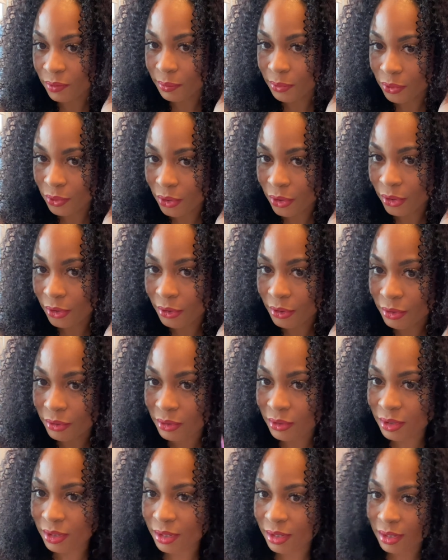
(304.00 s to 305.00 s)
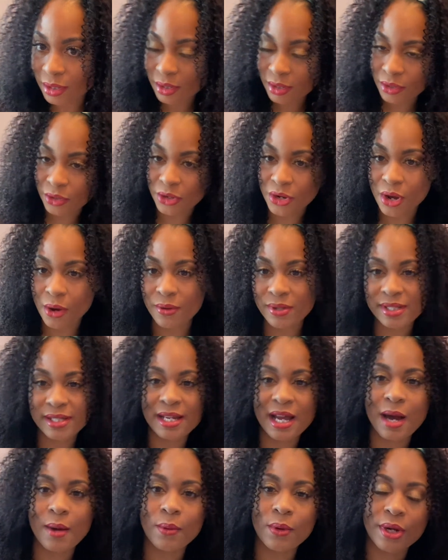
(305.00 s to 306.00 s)
curl. You know, it's
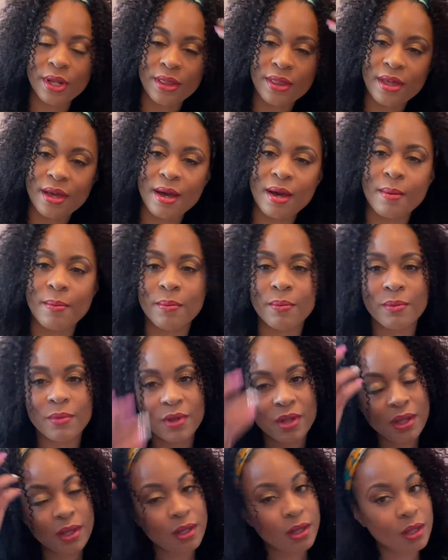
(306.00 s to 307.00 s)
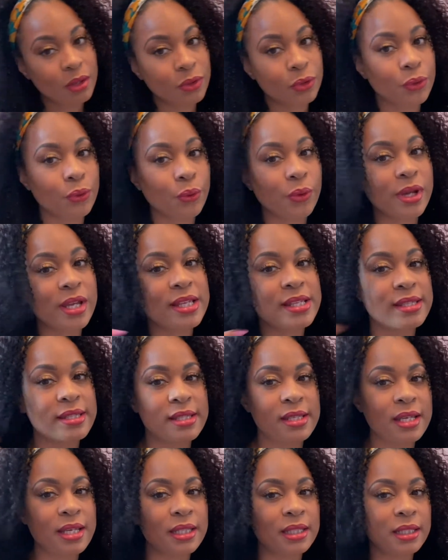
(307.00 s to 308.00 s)
not one of them
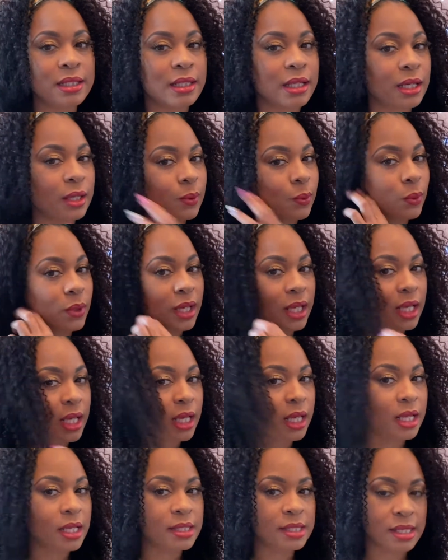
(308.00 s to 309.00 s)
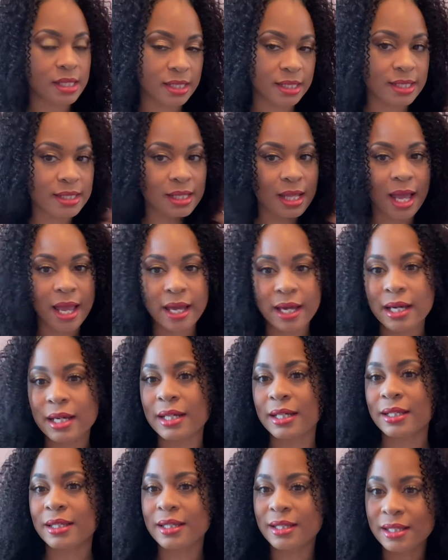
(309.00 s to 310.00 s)
3C looking wigs. It's like
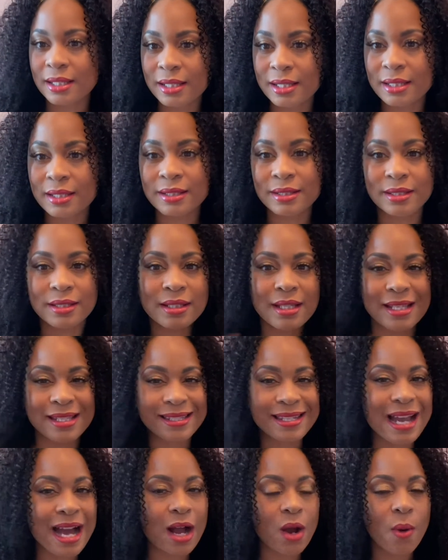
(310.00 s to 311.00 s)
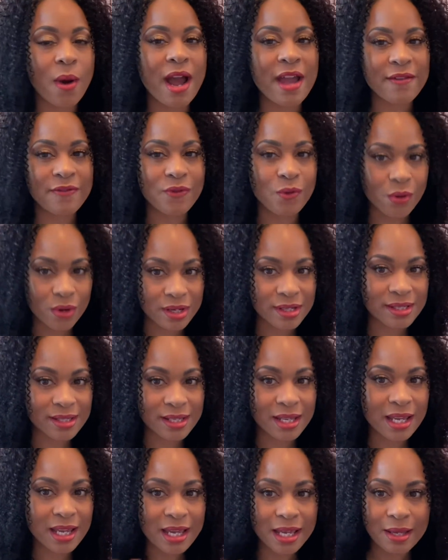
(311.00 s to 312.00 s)
it's not quite
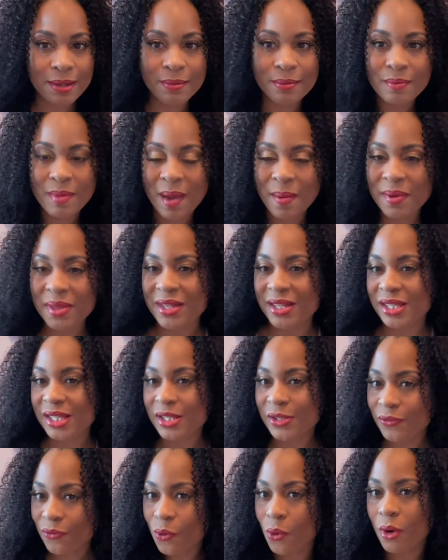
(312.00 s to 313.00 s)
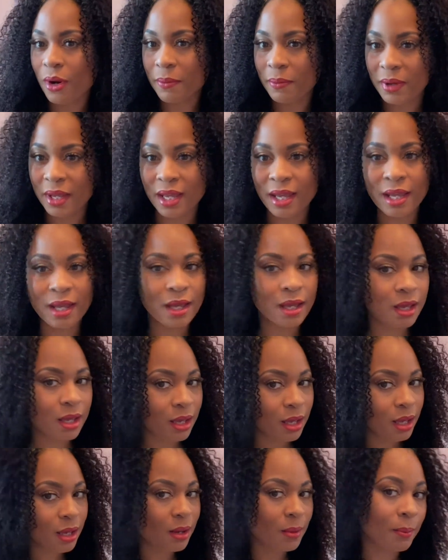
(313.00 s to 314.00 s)
4C. Maybe this is 4B,
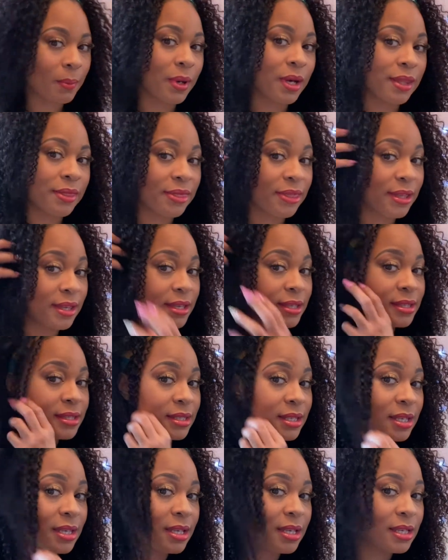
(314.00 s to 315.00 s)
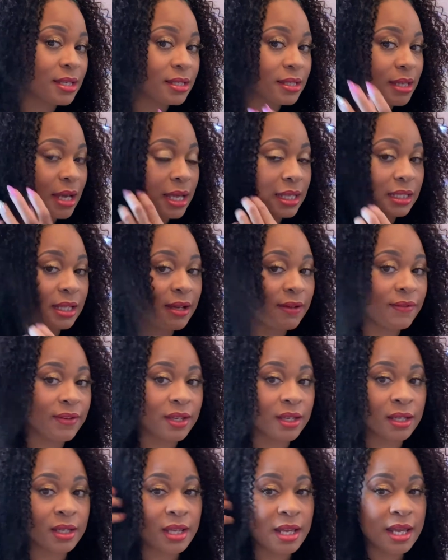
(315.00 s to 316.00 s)
but this is, I love
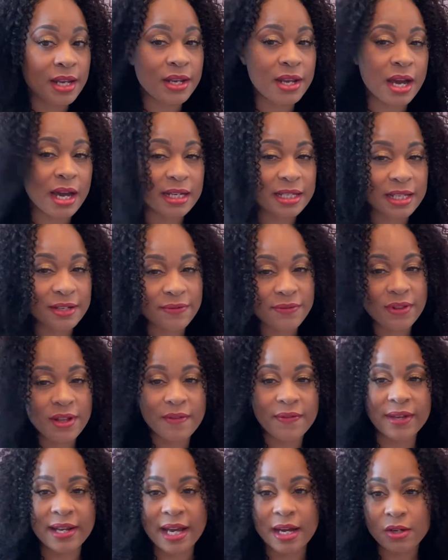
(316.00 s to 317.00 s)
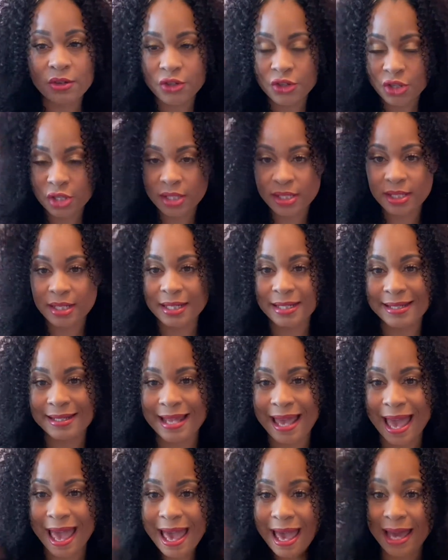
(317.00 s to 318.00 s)
it. Now I did fluff it out just a
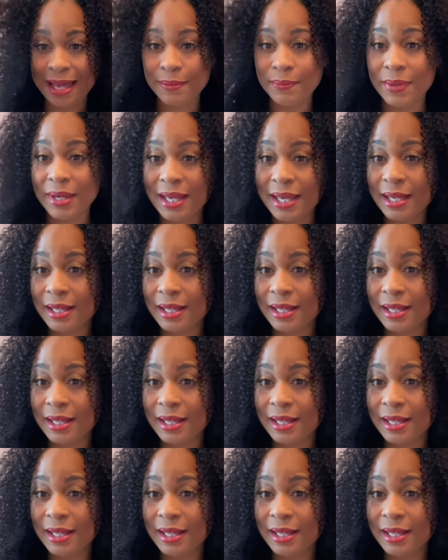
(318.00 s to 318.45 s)
tad bit